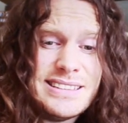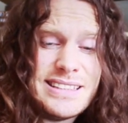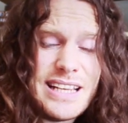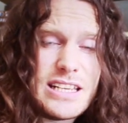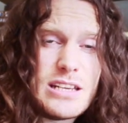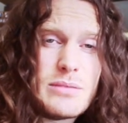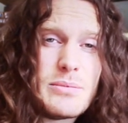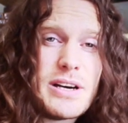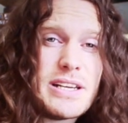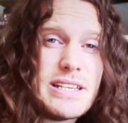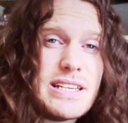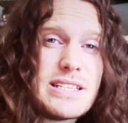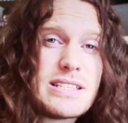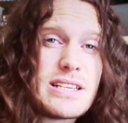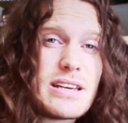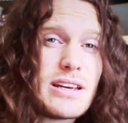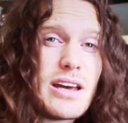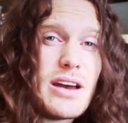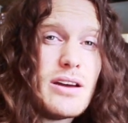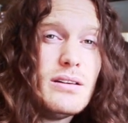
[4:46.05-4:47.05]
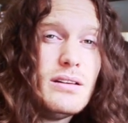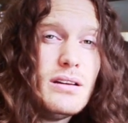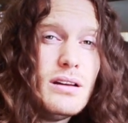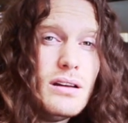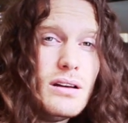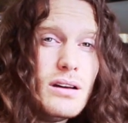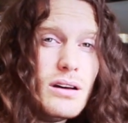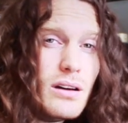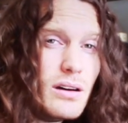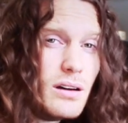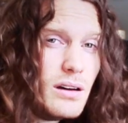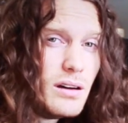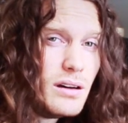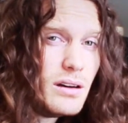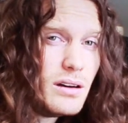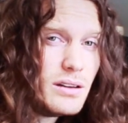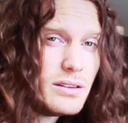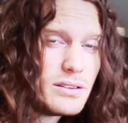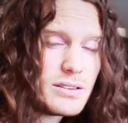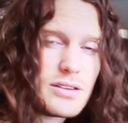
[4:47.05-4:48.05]
you might need to go
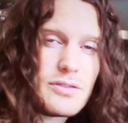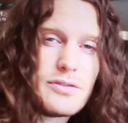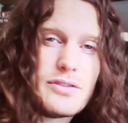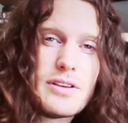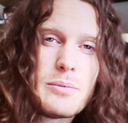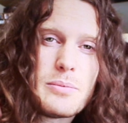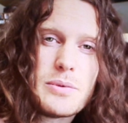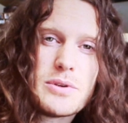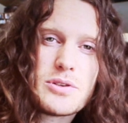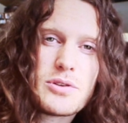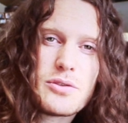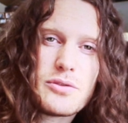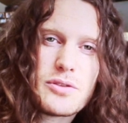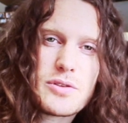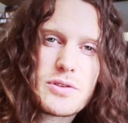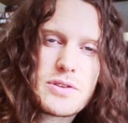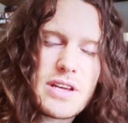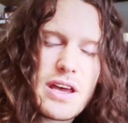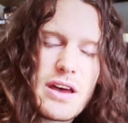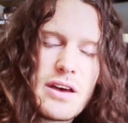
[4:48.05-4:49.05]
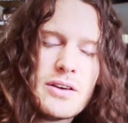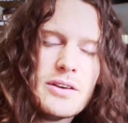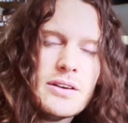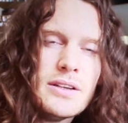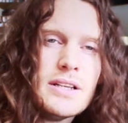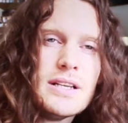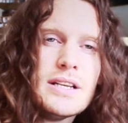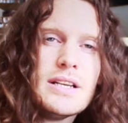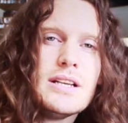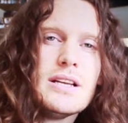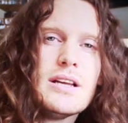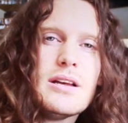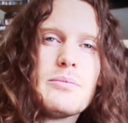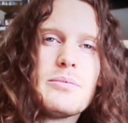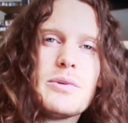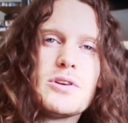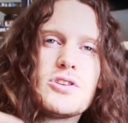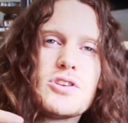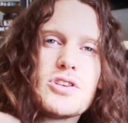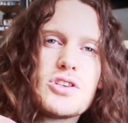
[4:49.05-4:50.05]
to flip into your falsetto,
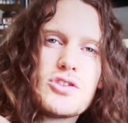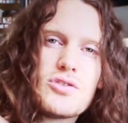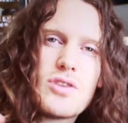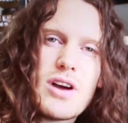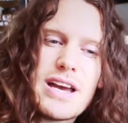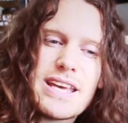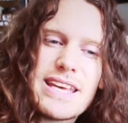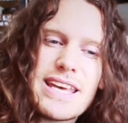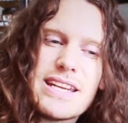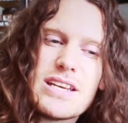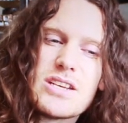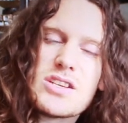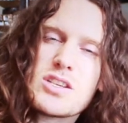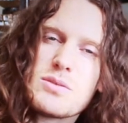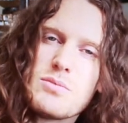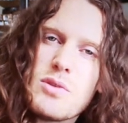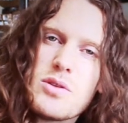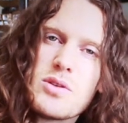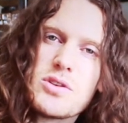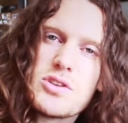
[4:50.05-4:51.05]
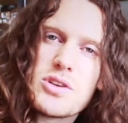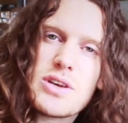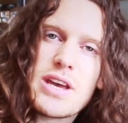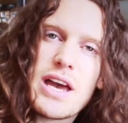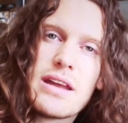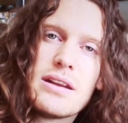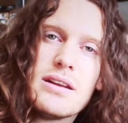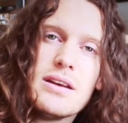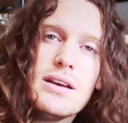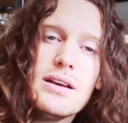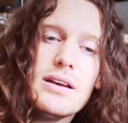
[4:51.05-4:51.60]
but just try and get it as smooth as you can.